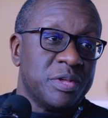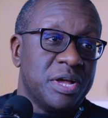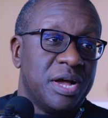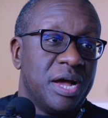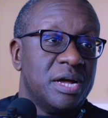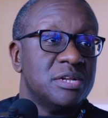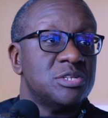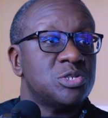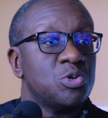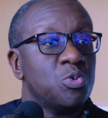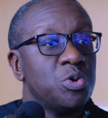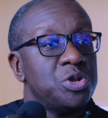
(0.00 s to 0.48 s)

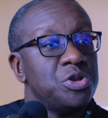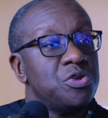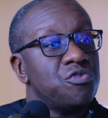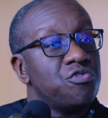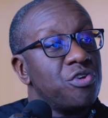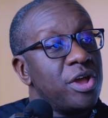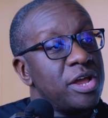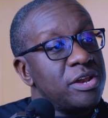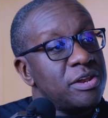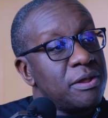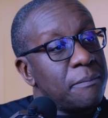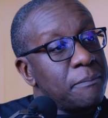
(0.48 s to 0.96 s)
And so when you
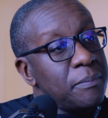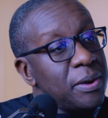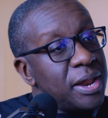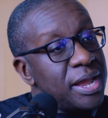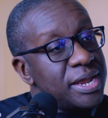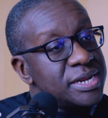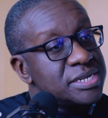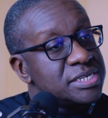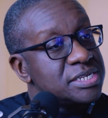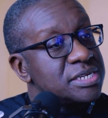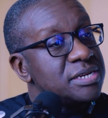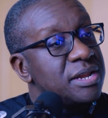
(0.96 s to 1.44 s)
try and apply
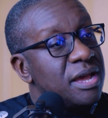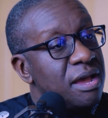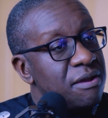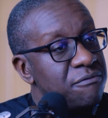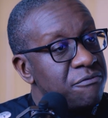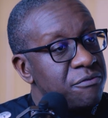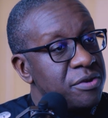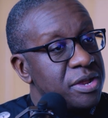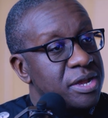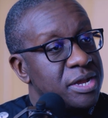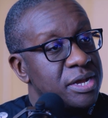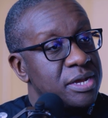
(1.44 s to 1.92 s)
it in
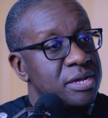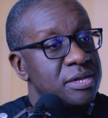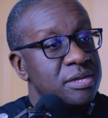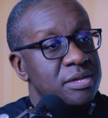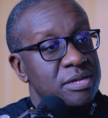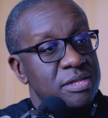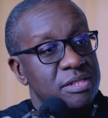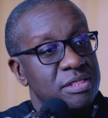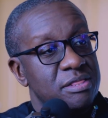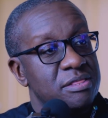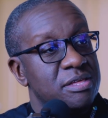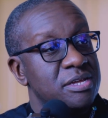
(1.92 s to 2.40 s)
Africa,
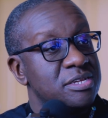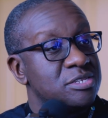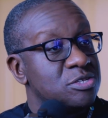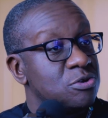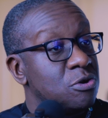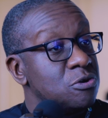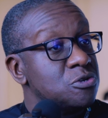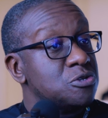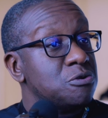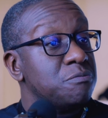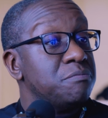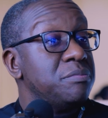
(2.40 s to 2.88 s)
there's
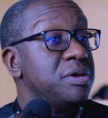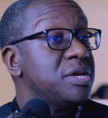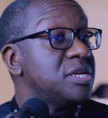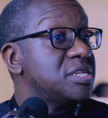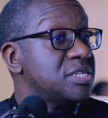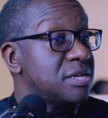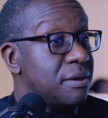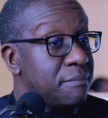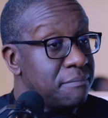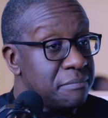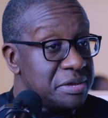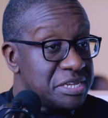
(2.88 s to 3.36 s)
going to be
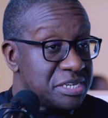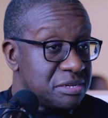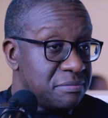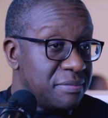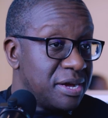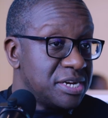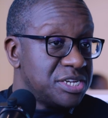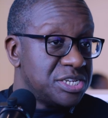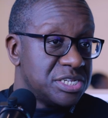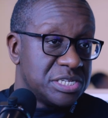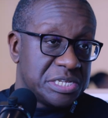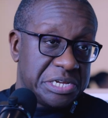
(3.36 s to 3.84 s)
some
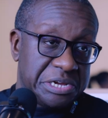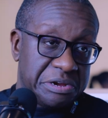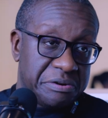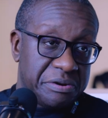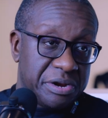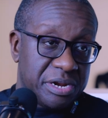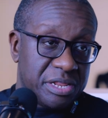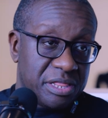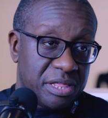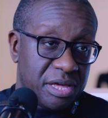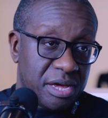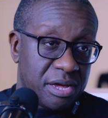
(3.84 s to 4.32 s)
mismatches here
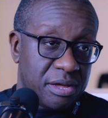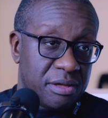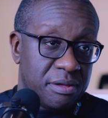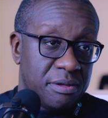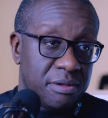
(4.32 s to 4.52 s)
and there.